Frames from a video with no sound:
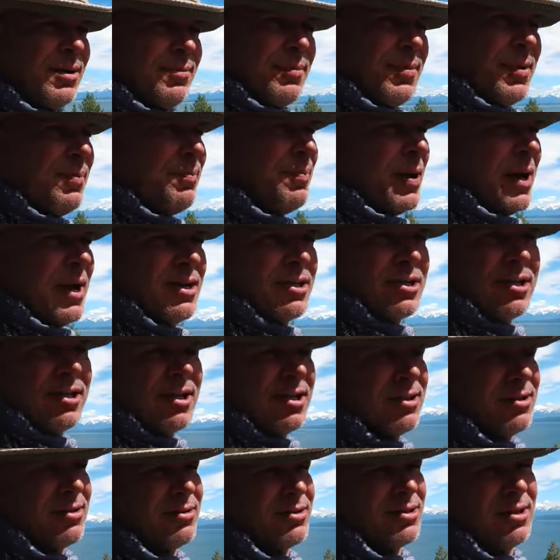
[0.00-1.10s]
Be patient
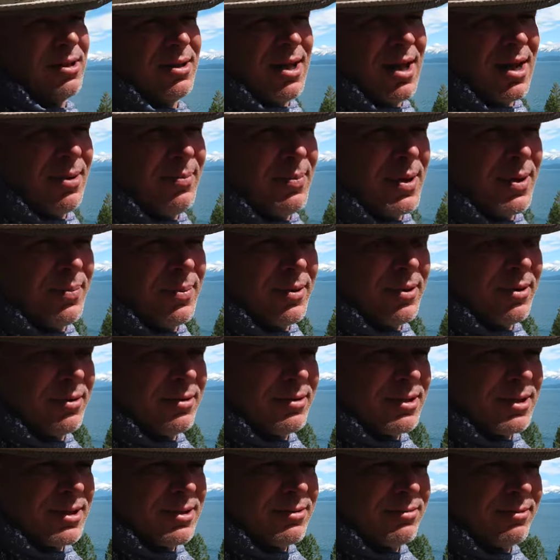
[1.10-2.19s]
because there's a lot of people that are
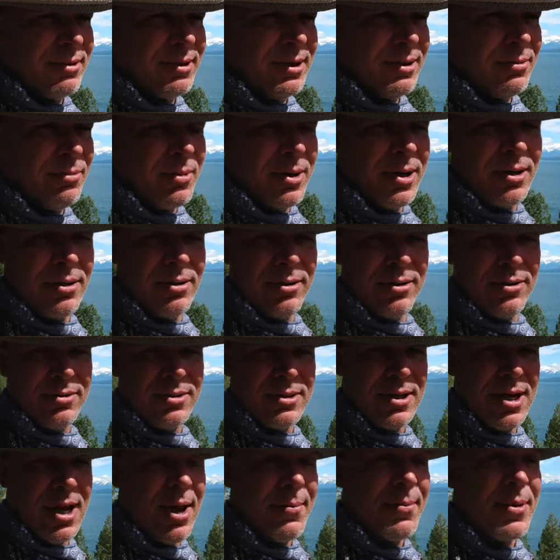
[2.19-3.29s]
just really
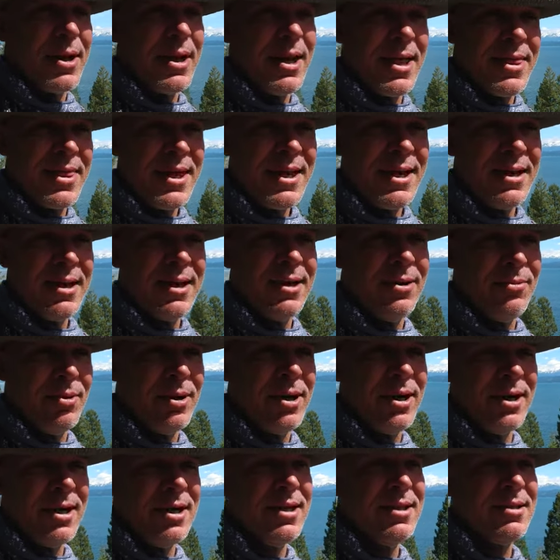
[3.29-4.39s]
weirdos. I mean, I think it, it,
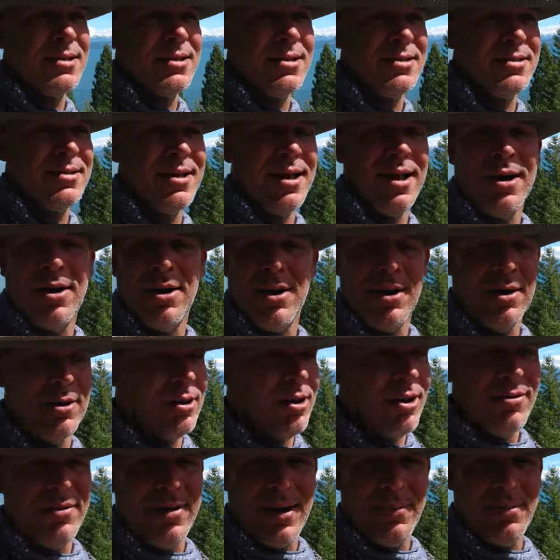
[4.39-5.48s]
what it is is the
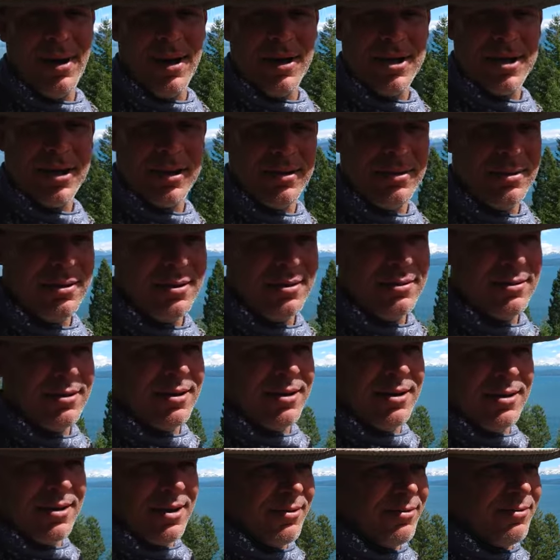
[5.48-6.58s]
low vibration,
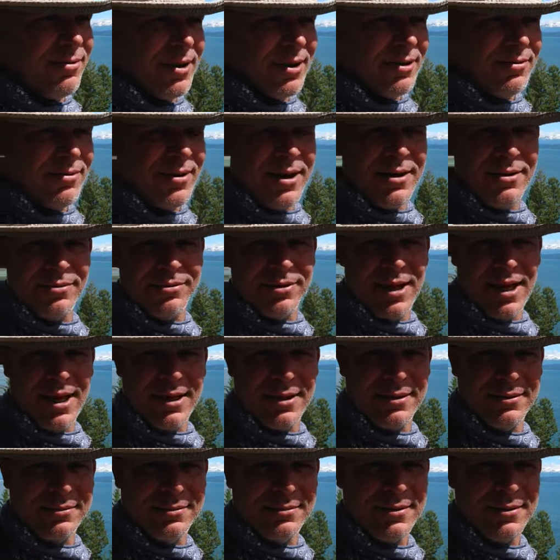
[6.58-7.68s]
the fuck fight or flight.